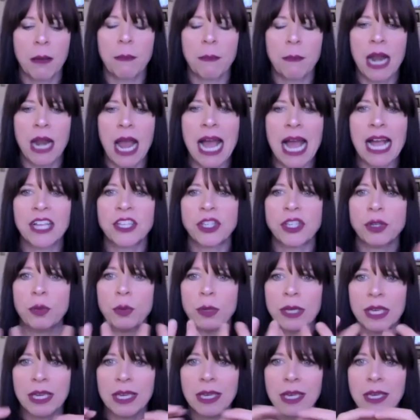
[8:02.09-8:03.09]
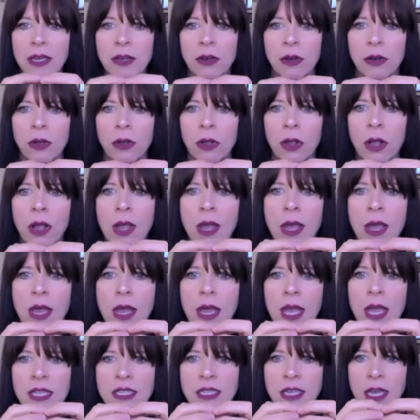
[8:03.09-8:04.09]
But as you heal,
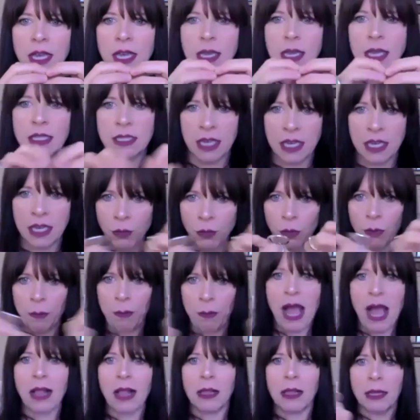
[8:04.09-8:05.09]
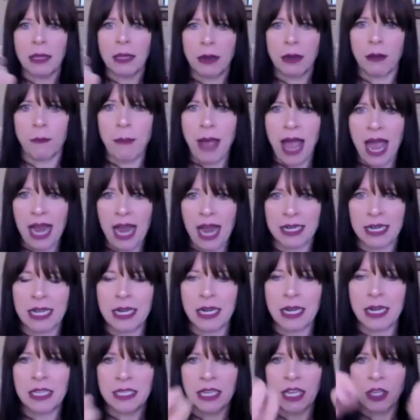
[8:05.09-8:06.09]
it's like the repellent magnet.
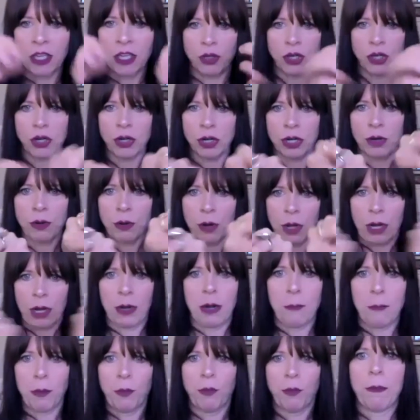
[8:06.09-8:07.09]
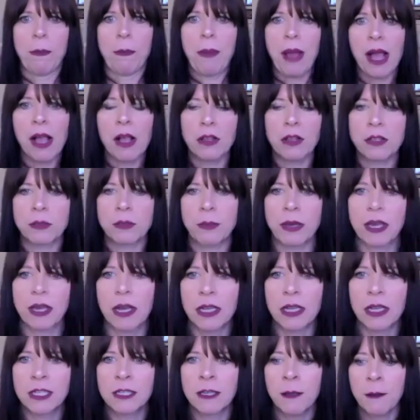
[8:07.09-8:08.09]
It's like you turn it and it repels,
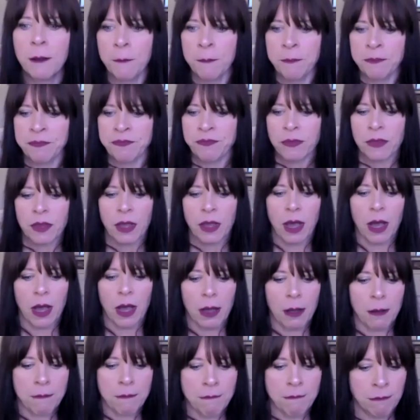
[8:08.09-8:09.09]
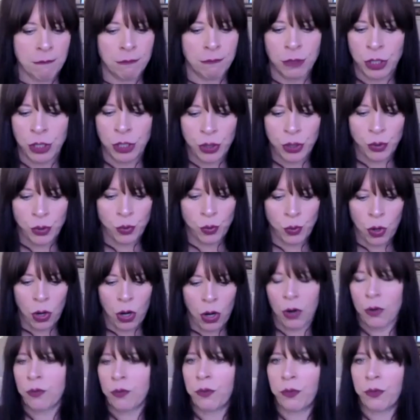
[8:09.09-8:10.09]
because you
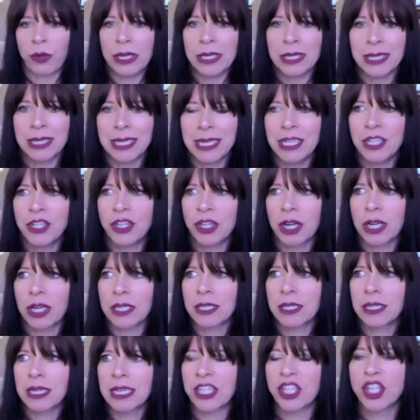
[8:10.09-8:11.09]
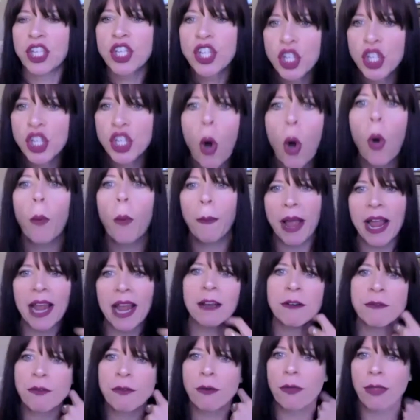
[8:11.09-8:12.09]
are really just, it's so
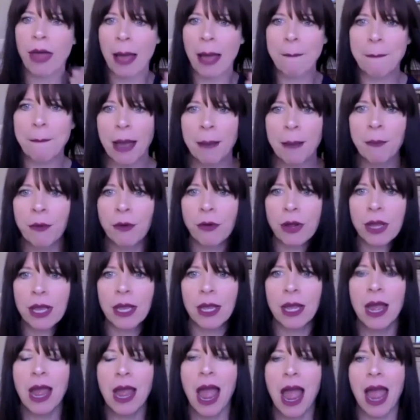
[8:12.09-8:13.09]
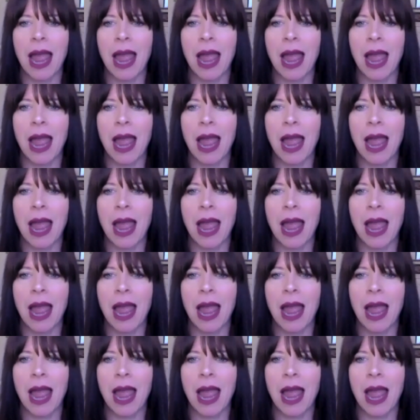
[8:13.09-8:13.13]
painful, that memory.